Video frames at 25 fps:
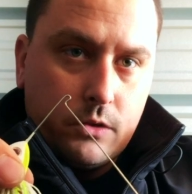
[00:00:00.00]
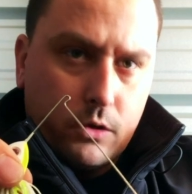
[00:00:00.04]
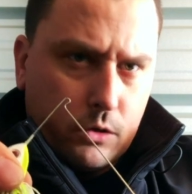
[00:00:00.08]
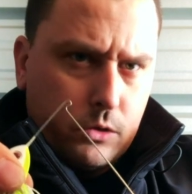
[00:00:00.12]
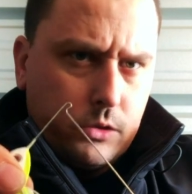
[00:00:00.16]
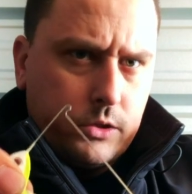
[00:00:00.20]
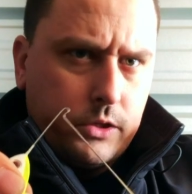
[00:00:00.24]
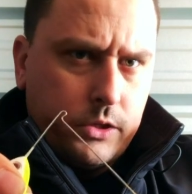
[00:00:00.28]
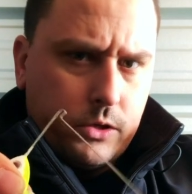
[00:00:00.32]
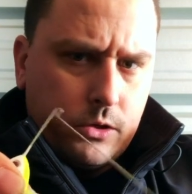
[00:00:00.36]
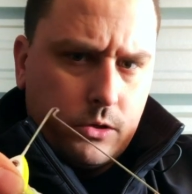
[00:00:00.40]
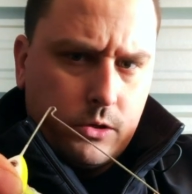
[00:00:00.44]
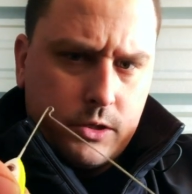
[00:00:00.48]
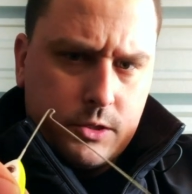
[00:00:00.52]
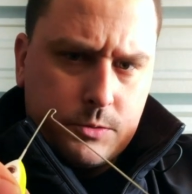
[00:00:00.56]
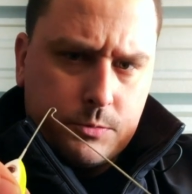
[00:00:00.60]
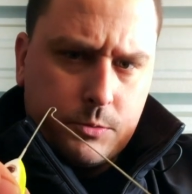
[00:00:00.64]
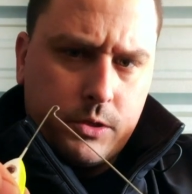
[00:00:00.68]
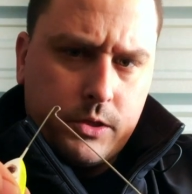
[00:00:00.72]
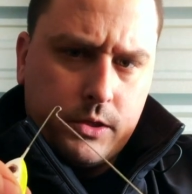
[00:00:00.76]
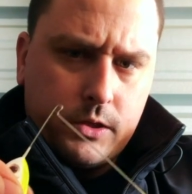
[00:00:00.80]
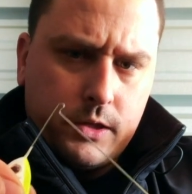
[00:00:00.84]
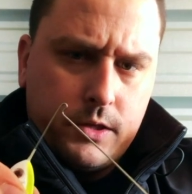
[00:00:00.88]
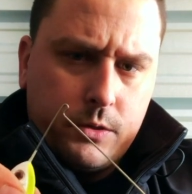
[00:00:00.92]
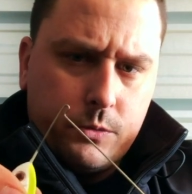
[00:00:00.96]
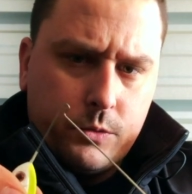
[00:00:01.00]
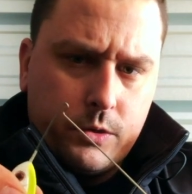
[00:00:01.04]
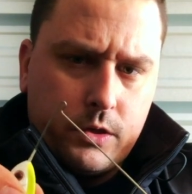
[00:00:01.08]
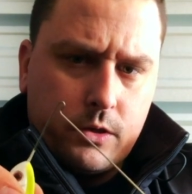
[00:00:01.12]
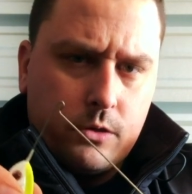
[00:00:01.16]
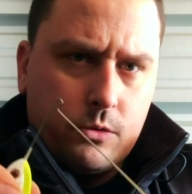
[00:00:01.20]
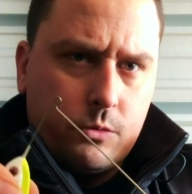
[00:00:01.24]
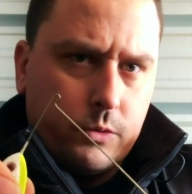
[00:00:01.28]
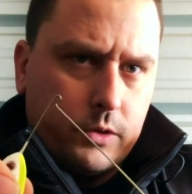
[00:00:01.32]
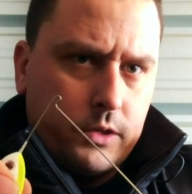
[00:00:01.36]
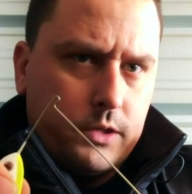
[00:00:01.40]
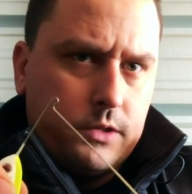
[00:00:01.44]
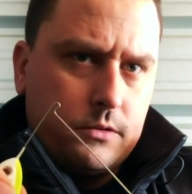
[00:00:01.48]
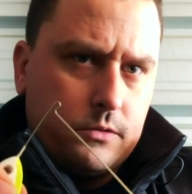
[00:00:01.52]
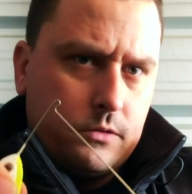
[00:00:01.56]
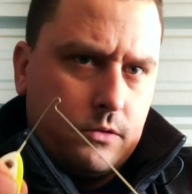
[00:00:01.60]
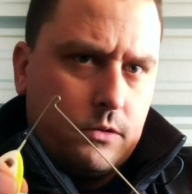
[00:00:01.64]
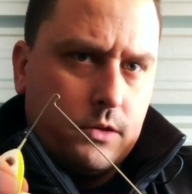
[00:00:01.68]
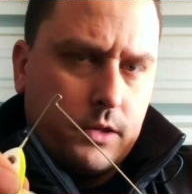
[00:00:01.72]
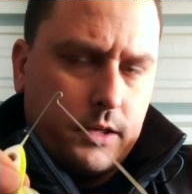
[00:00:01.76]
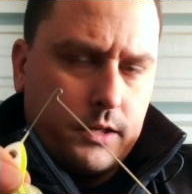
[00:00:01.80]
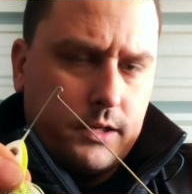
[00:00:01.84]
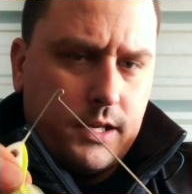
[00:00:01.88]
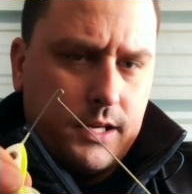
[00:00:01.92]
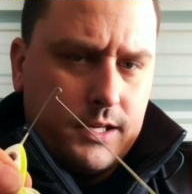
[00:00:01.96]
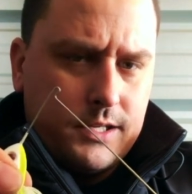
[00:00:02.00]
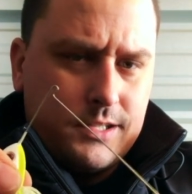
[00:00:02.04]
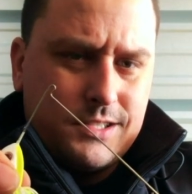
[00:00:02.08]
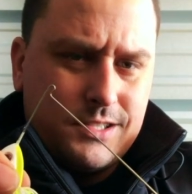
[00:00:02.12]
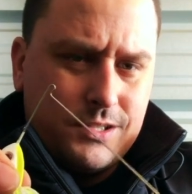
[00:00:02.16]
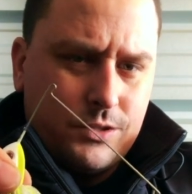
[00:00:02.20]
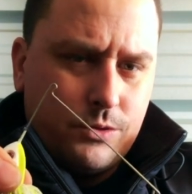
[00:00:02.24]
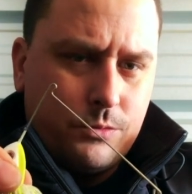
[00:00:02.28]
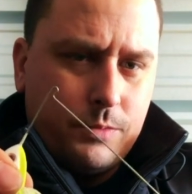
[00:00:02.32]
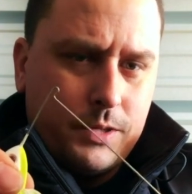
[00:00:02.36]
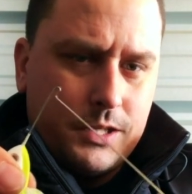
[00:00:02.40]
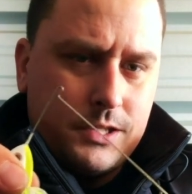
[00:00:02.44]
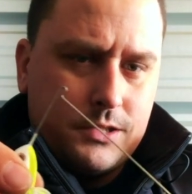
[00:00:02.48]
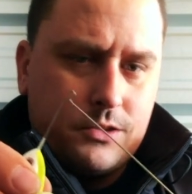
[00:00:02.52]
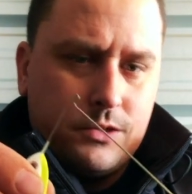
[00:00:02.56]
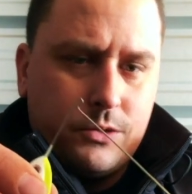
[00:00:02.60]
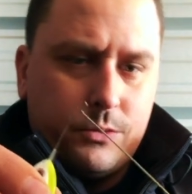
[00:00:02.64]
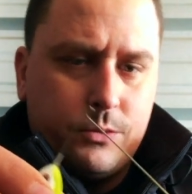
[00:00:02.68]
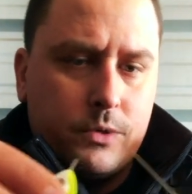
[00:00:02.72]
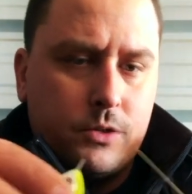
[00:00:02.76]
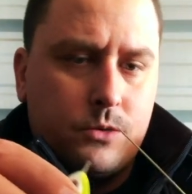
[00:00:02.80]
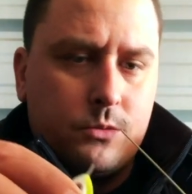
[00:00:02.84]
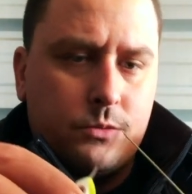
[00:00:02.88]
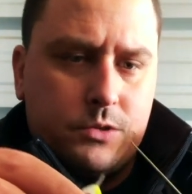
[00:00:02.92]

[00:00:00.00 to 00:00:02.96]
early early spring, late winter when it, you're like, hey, it's still basically winter.